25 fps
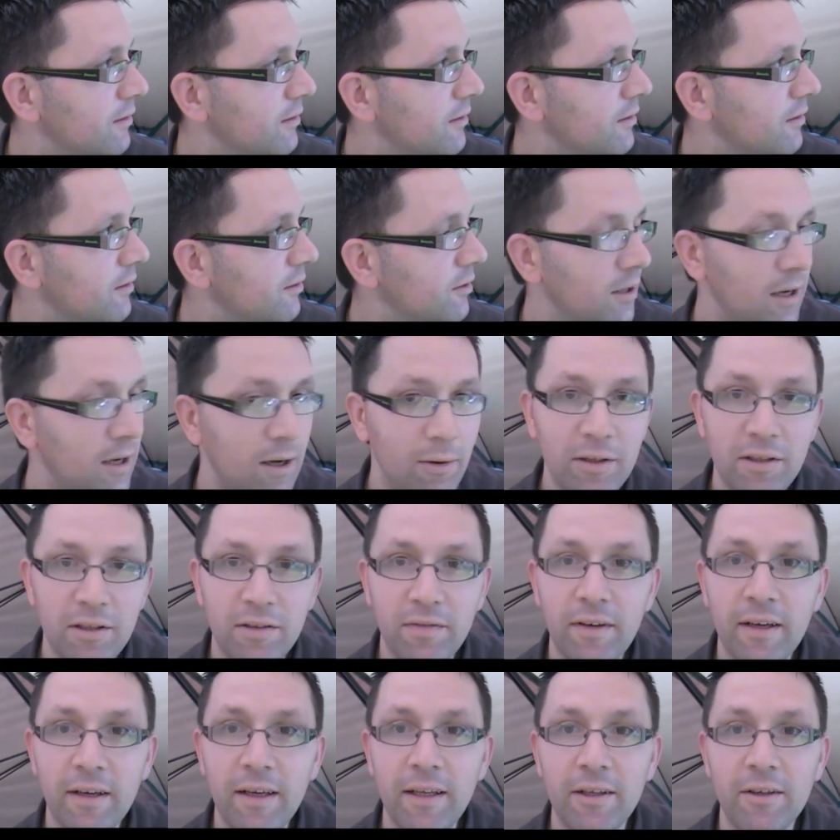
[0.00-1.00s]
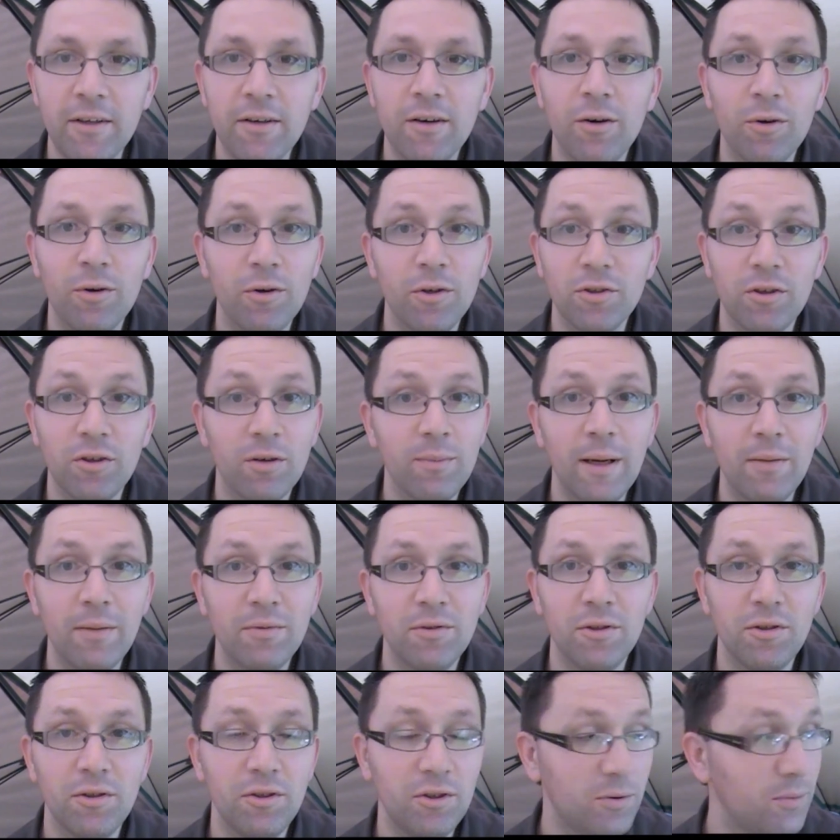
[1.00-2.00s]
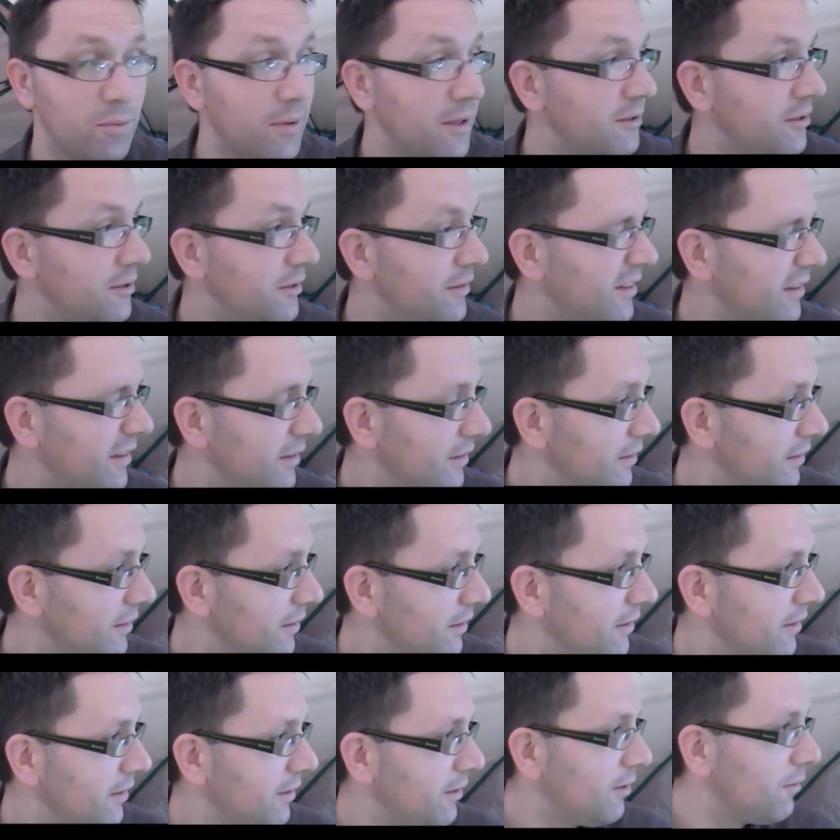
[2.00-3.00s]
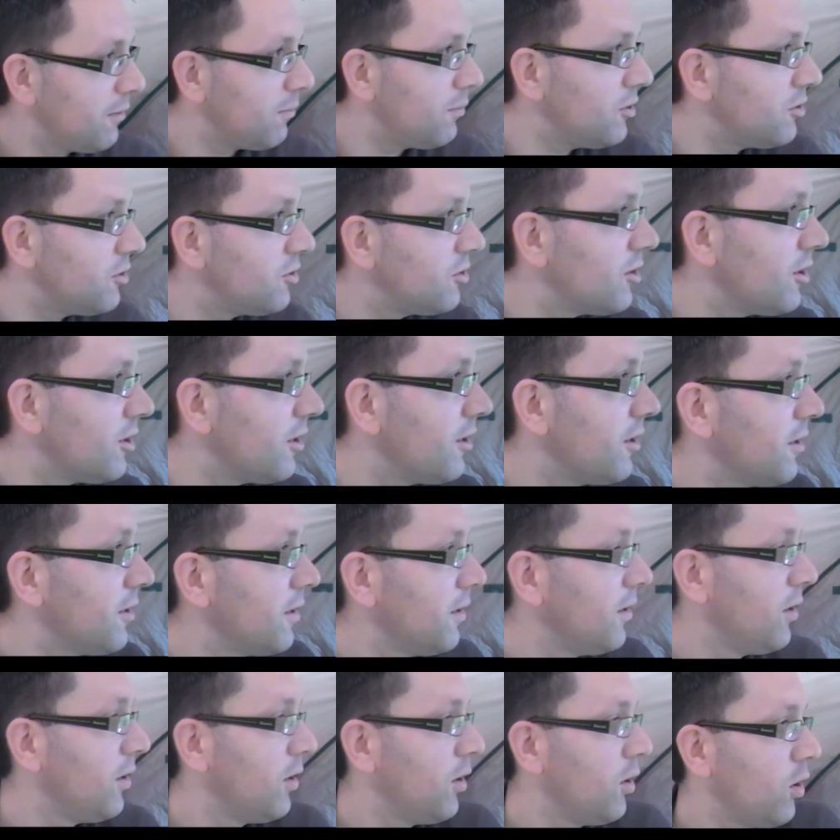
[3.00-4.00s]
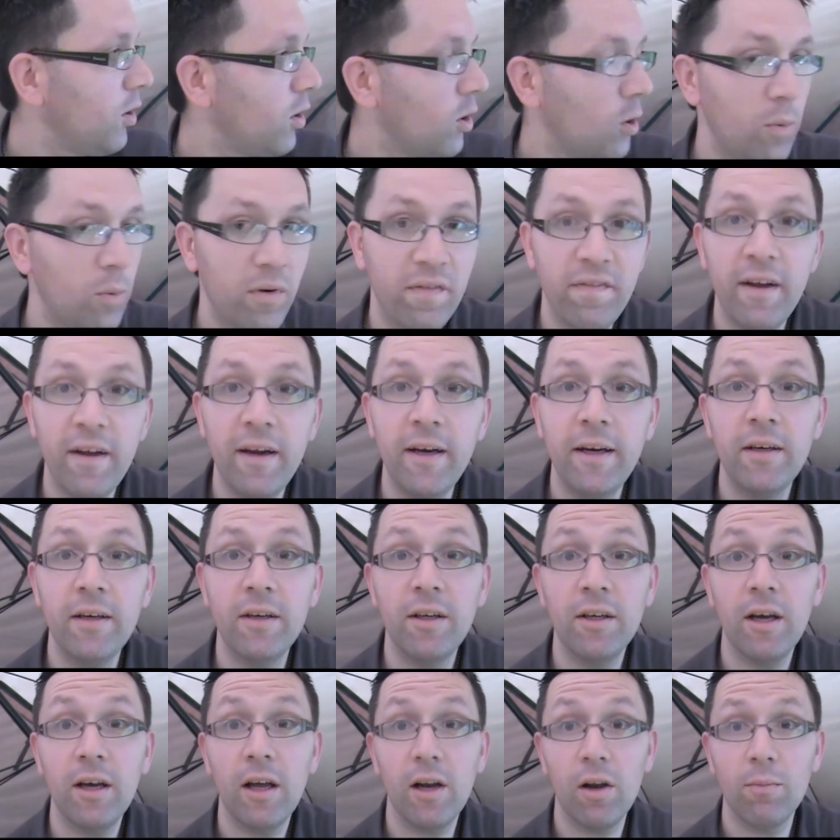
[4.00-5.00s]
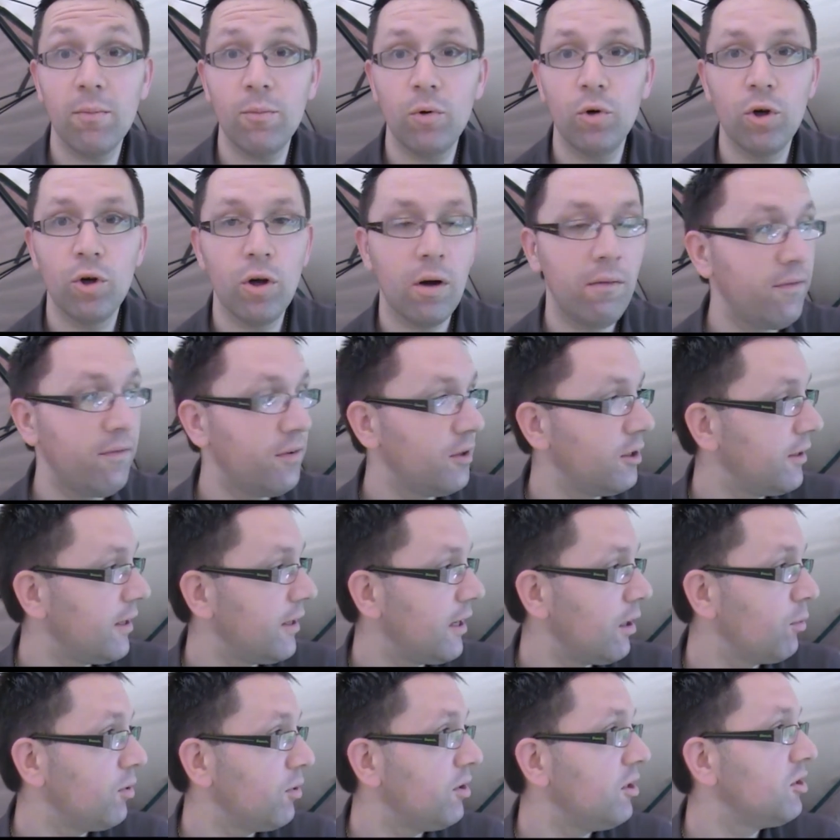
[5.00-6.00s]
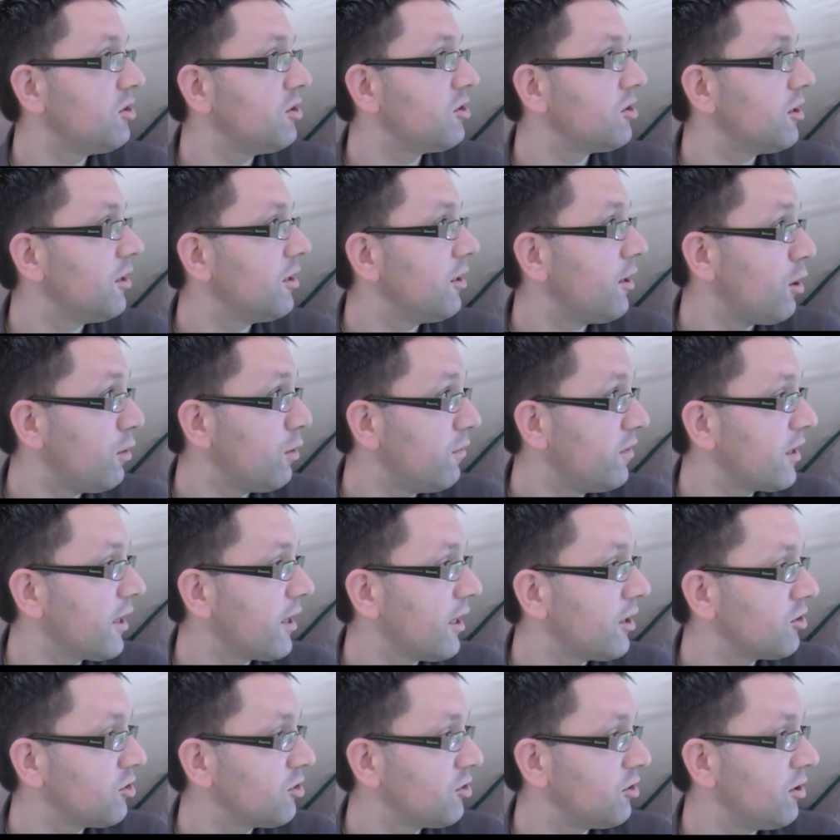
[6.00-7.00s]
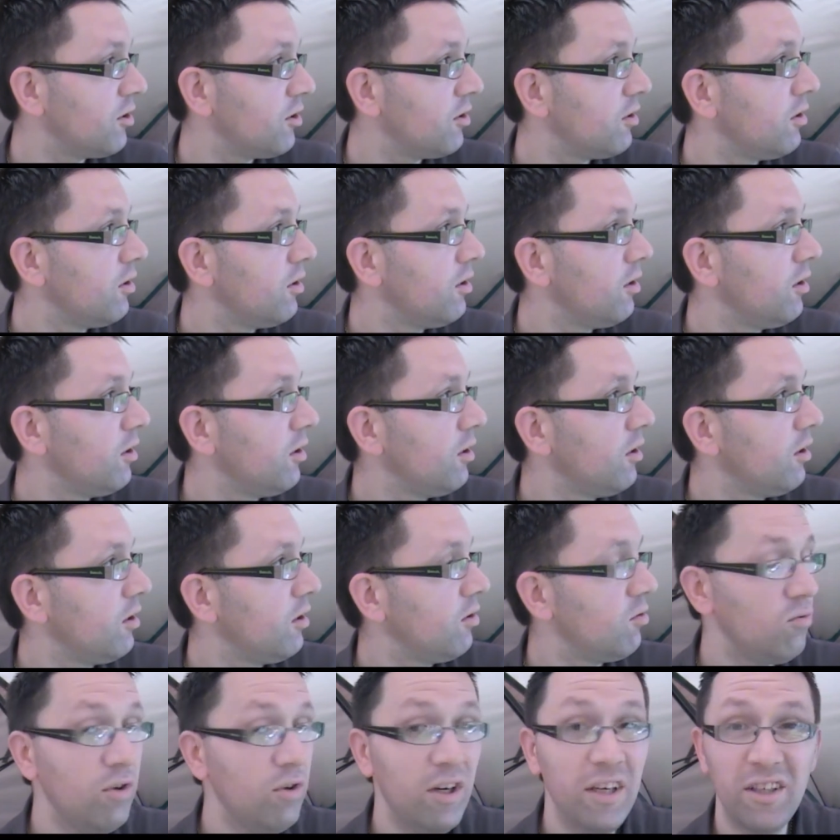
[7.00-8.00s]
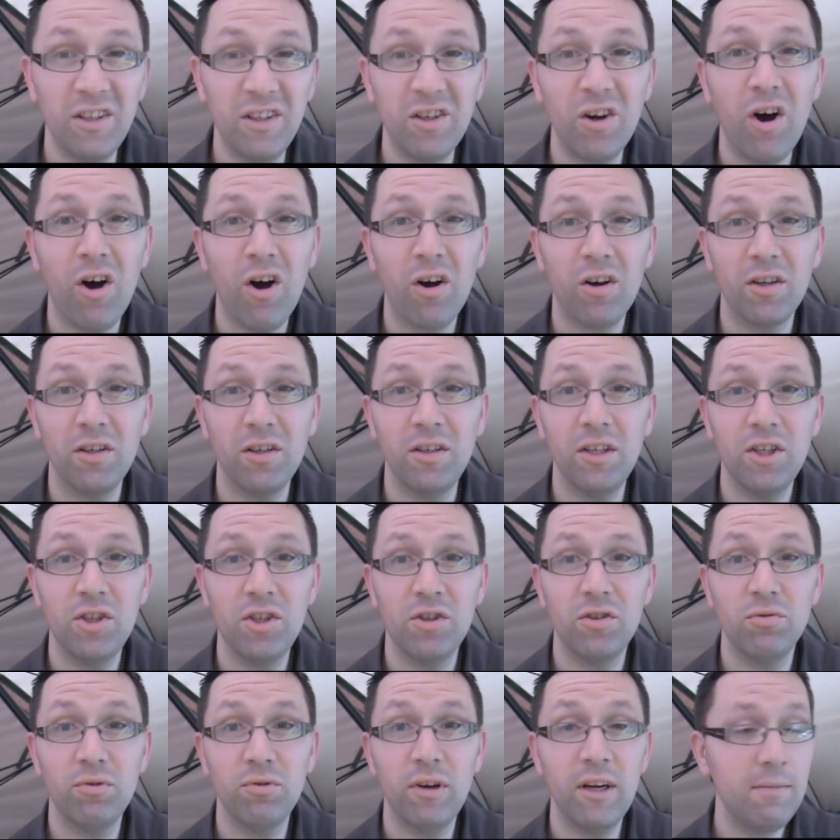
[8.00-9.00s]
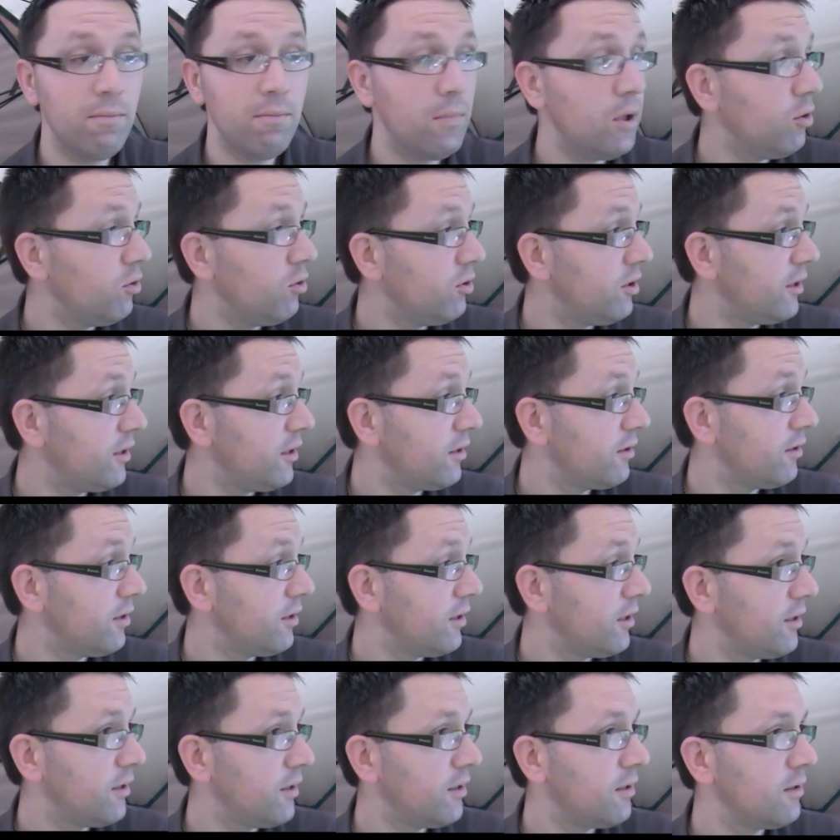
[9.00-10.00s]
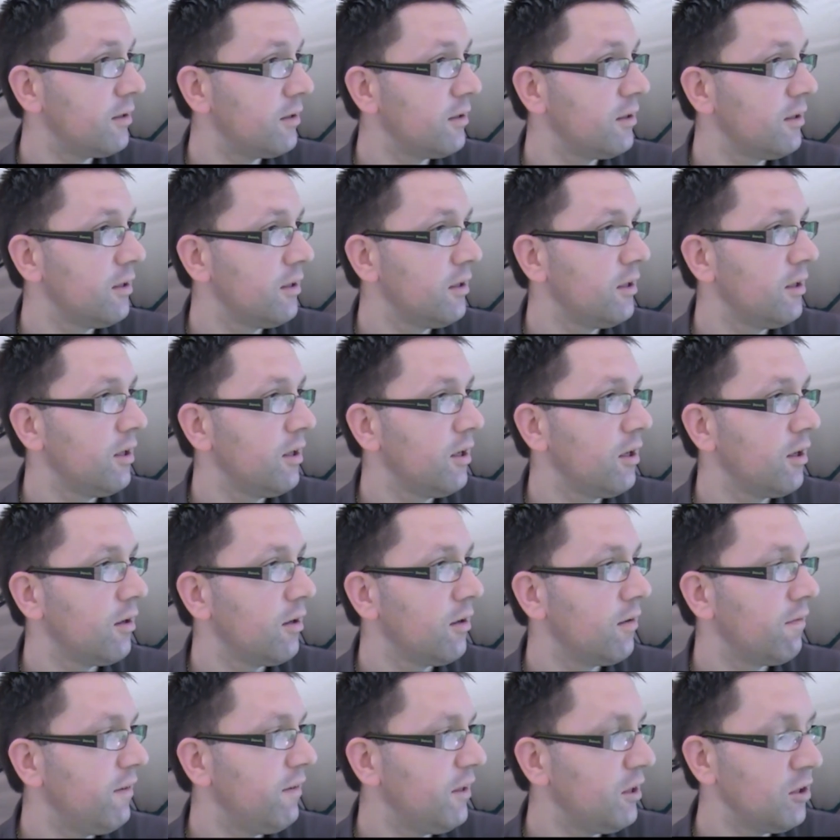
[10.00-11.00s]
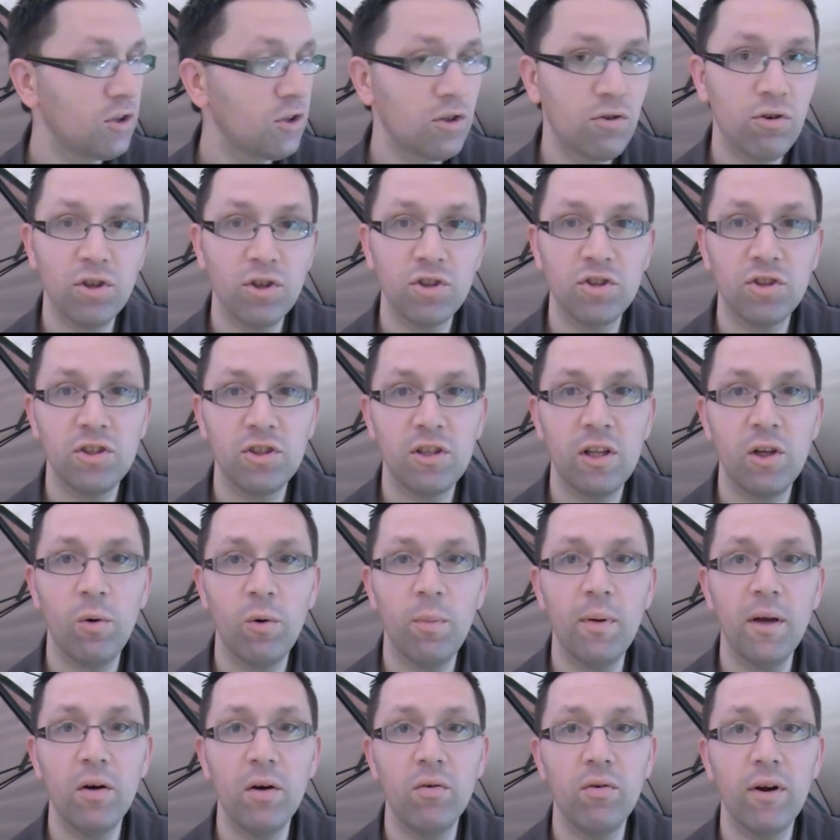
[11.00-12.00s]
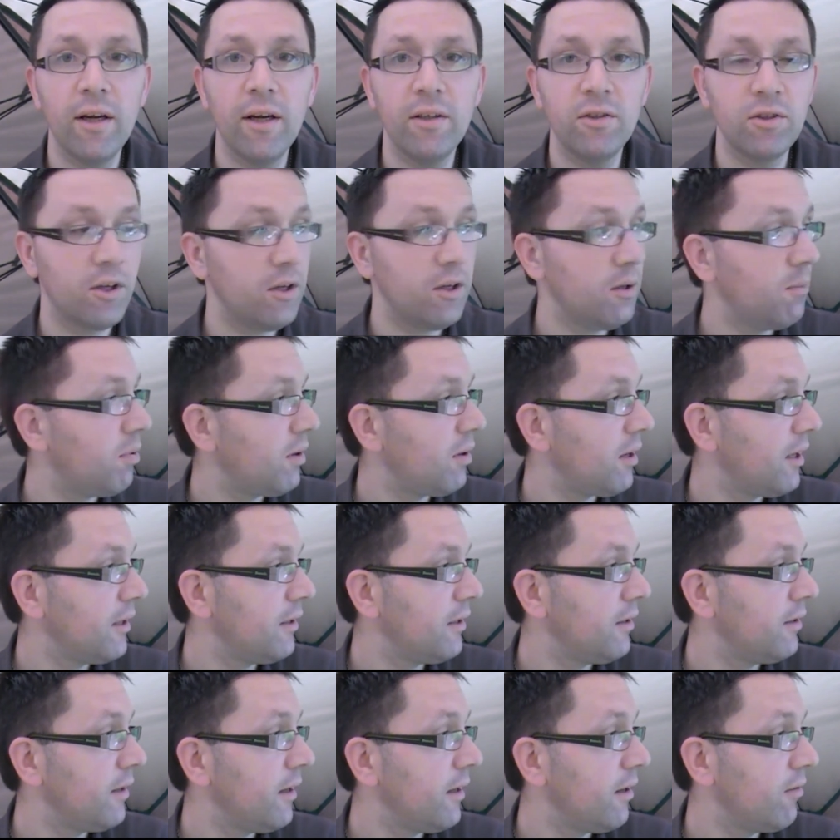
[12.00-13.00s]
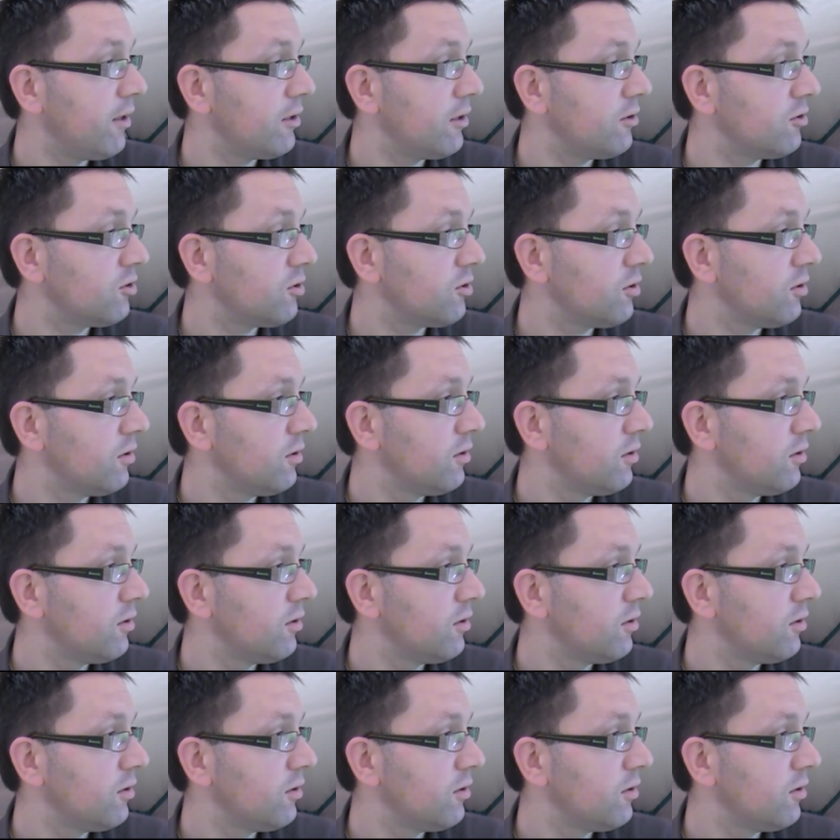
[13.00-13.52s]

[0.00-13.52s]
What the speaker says: I don't know how he's feeling cold because I'm absolutely sweating. But we're feeling a lot more confident now with this overcast, really dark conditions, really moody, and fingers crossed this little bit of rain is going to play in our hands.